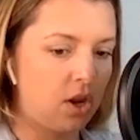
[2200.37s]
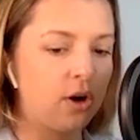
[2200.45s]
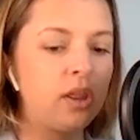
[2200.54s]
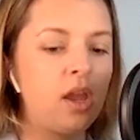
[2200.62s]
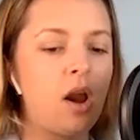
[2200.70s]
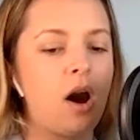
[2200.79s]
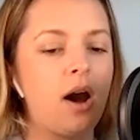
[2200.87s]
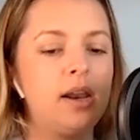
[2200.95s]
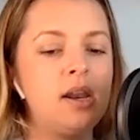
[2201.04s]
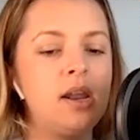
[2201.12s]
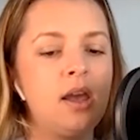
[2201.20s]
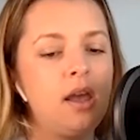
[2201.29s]
Early
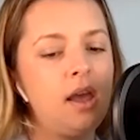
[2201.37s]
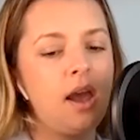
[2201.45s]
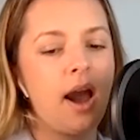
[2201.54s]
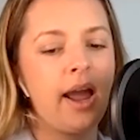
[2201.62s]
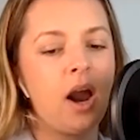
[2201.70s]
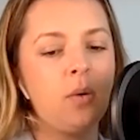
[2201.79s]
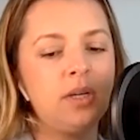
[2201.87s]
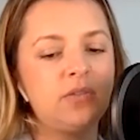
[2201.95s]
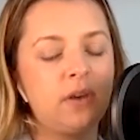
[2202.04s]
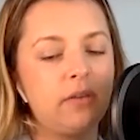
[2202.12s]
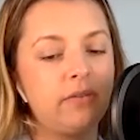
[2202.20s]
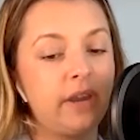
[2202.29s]
on, I
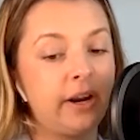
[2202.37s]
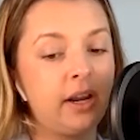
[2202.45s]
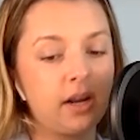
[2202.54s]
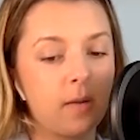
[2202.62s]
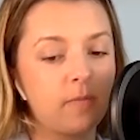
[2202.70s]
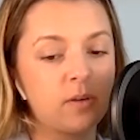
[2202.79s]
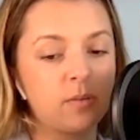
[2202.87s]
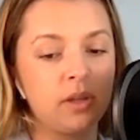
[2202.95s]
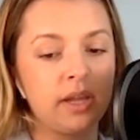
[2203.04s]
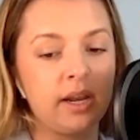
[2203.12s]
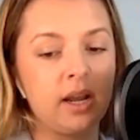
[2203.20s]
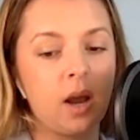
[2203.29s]
always felt very
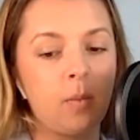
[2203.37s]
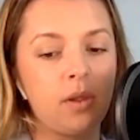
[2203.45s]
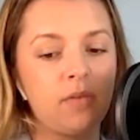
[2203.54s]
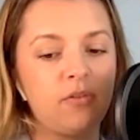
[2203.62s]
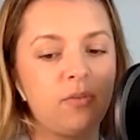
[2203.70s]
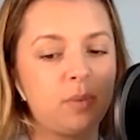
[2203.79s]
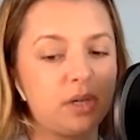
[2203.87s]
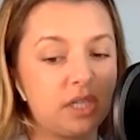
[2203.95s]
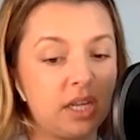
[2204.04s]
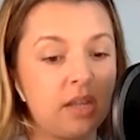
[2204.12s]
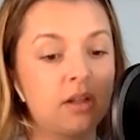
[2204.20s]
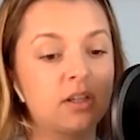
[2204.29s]
uncomfortable in a couple of
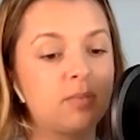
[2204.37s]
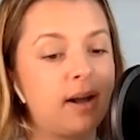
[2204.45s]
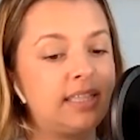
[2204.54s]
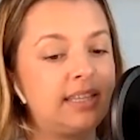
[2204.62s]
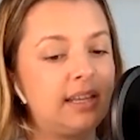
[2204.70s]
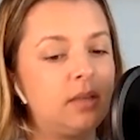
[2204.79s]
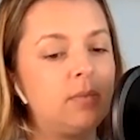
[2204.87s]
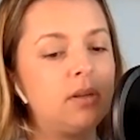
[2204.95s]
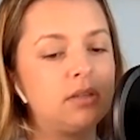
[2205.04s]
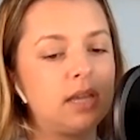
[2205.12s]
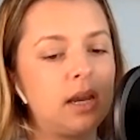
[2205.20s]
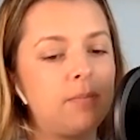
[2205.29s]
particular spots in the
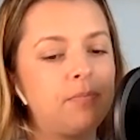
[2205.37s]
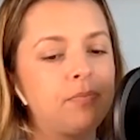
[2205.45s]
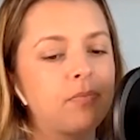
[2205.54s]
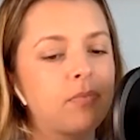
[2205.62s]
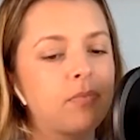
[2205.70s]
museum.